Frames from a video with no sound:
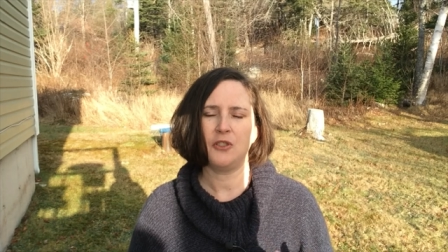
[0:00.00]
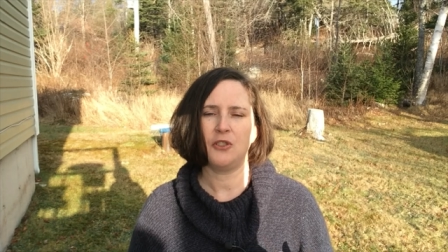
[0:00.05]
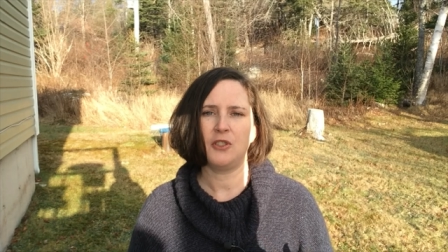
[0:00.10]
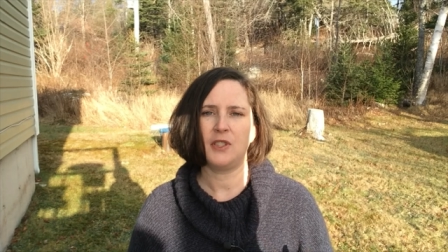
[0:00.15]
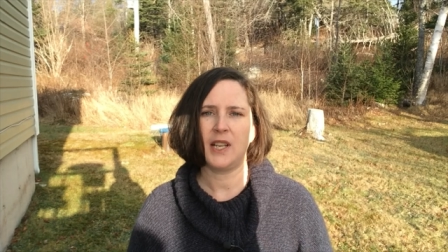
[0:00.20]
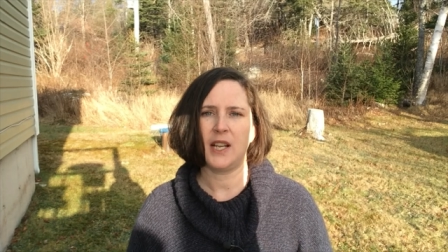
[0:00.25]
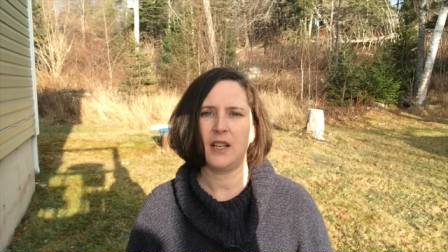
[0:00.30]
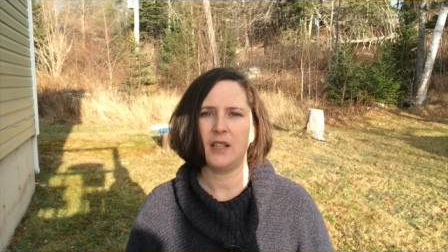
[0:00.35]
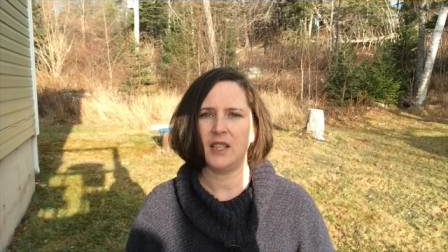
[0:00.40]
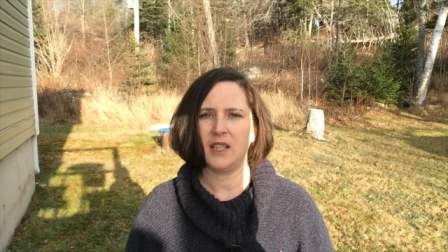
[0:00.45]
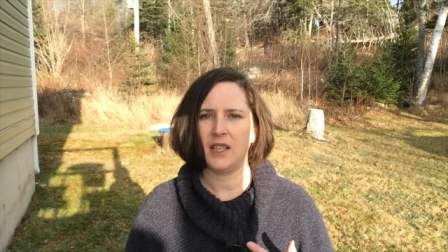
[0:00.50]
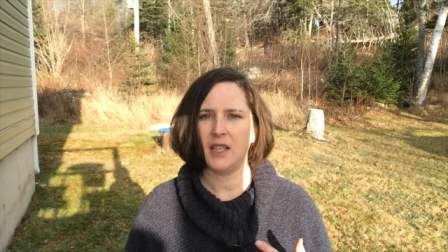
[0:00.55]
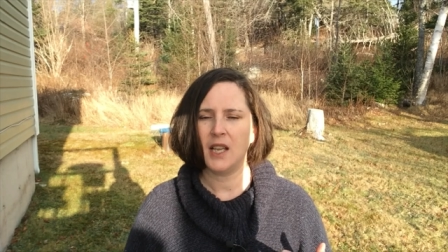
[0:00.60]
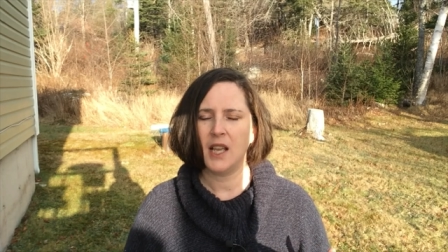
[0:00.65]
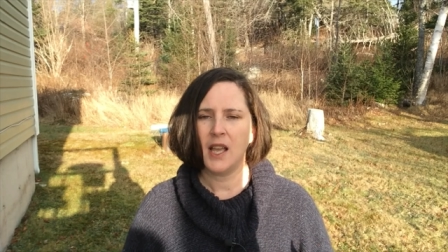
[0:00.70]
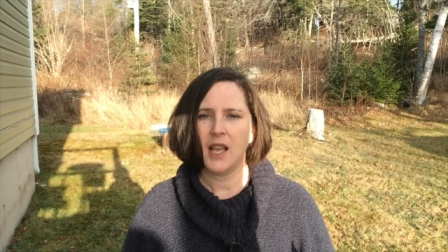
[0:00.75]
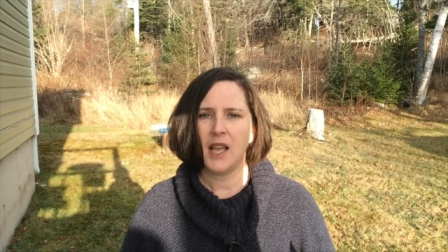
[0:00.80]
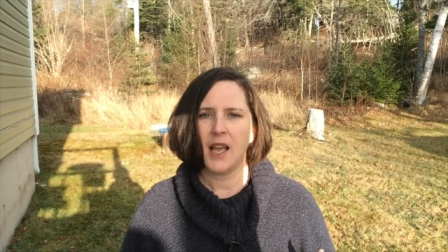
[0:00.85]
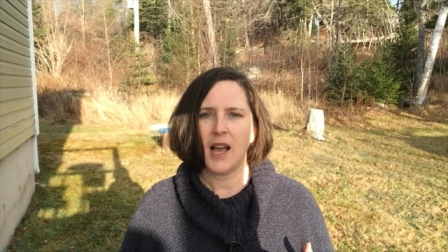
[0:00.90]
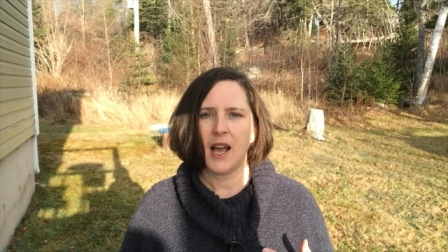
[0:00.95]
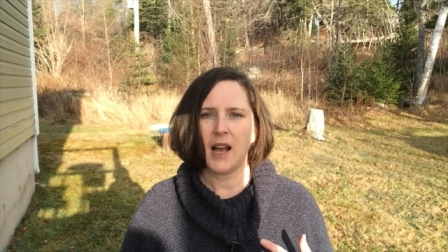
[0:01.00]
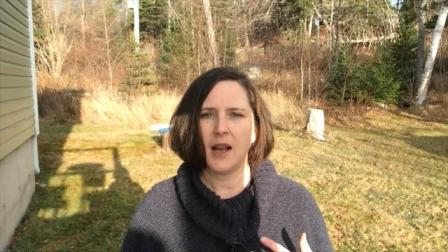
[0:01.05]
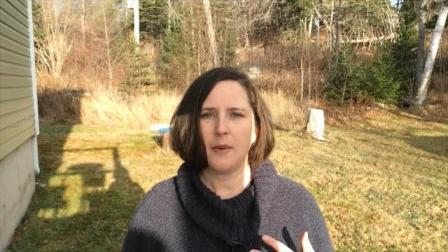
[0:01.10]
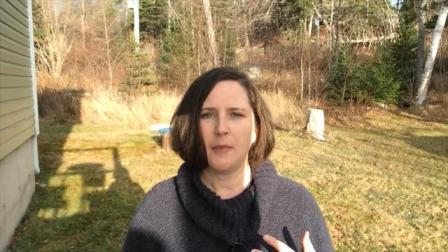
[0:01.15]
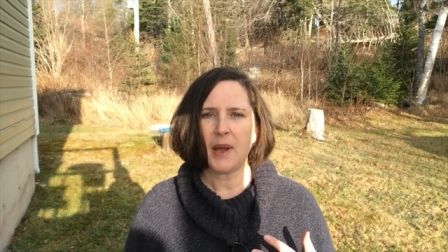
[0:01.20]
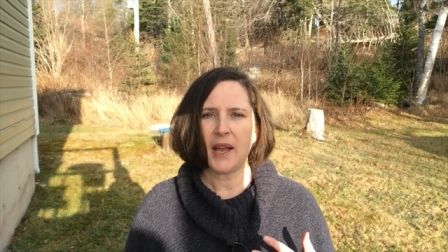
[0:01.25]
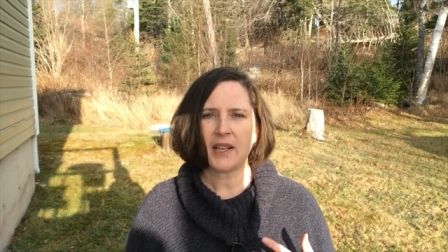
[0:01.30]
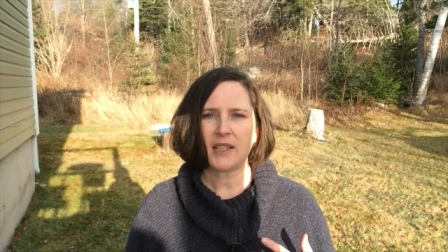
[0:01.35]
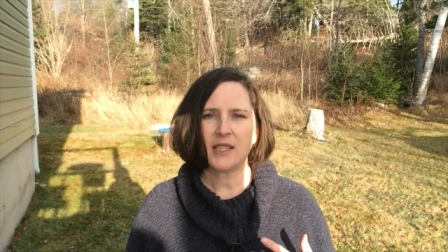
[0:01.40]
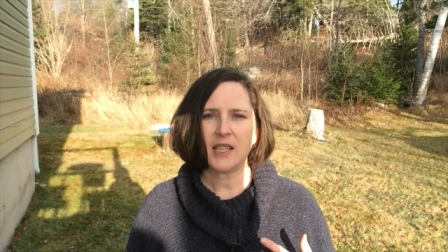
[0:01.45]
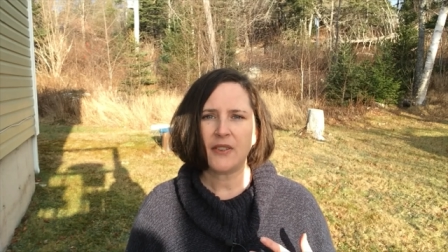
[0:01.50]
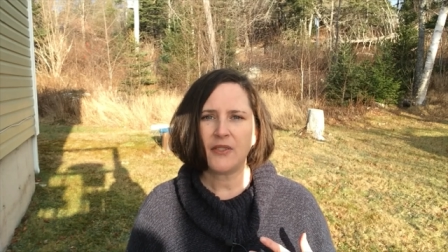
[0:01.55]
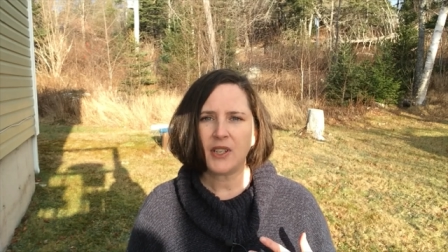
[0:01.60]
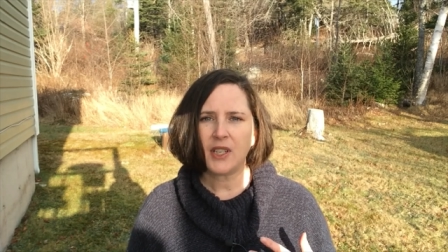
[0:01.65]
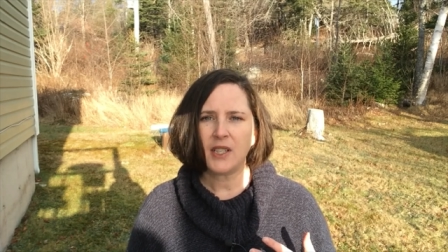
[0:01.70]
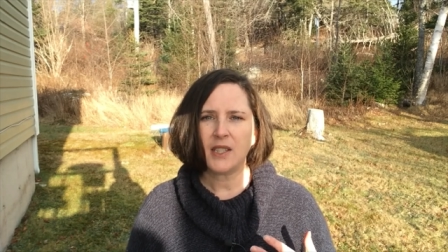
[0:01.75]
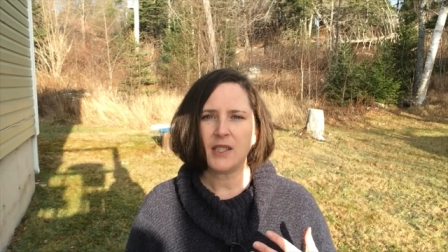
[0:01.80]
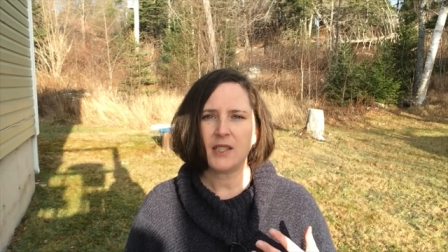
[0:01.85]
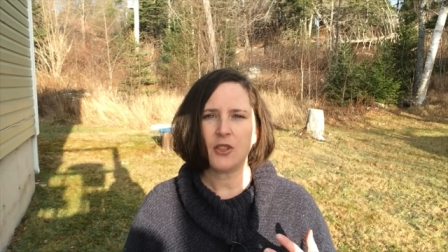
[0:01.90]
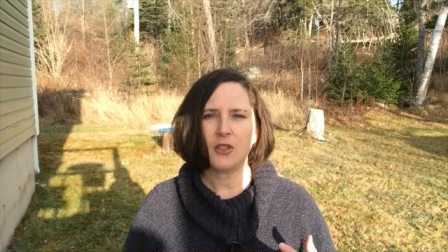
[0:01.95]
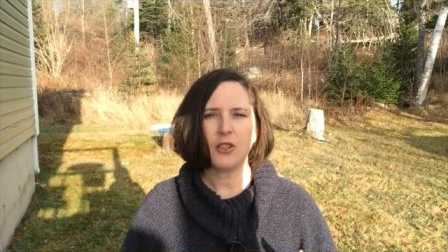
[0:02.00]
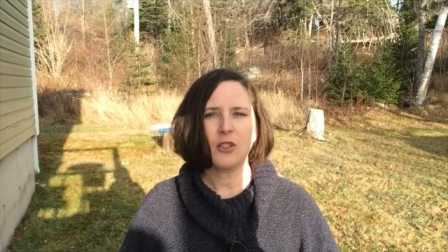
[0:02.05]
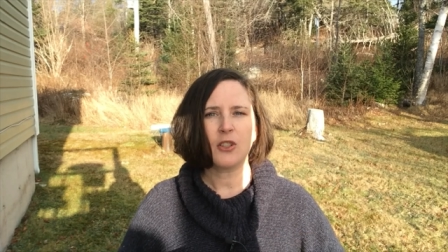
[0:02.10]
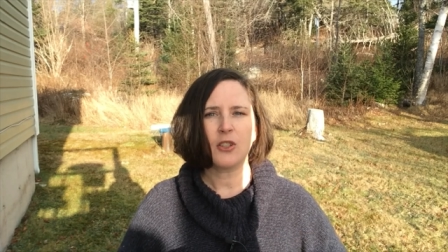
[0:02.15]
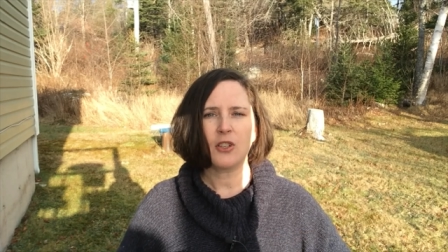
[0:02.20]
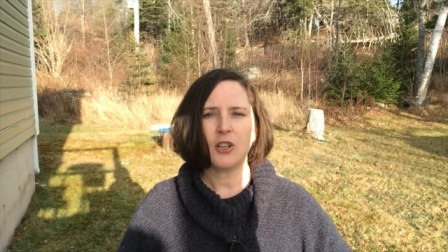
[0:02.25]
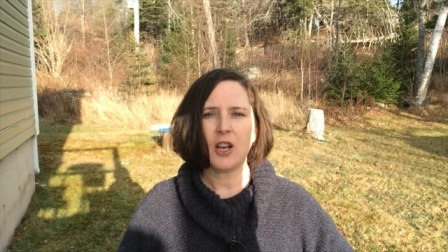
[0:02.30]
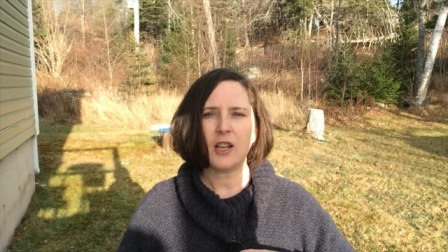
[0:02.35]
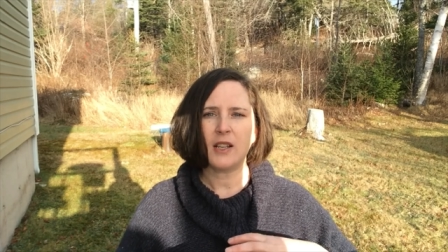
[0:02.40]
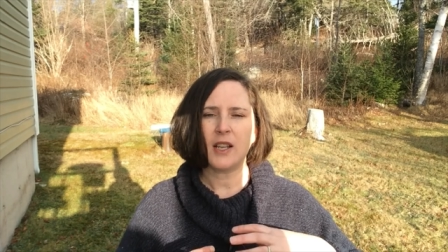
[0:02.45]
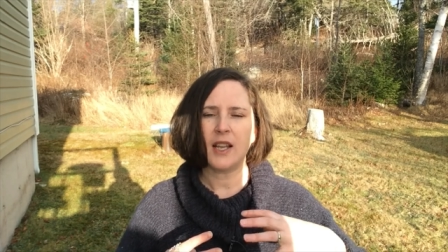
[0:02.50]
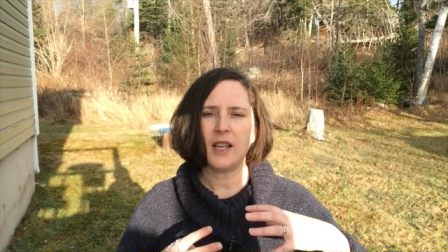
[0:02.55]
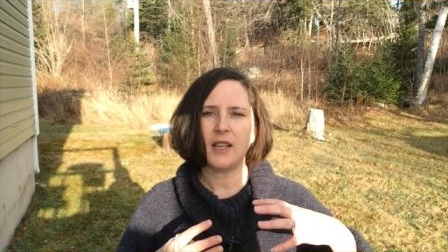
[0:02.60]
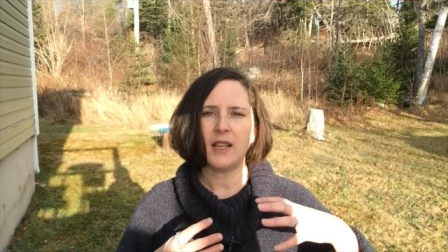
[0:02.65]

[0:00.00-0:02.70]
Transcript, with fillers: your daily um, activities so you're not,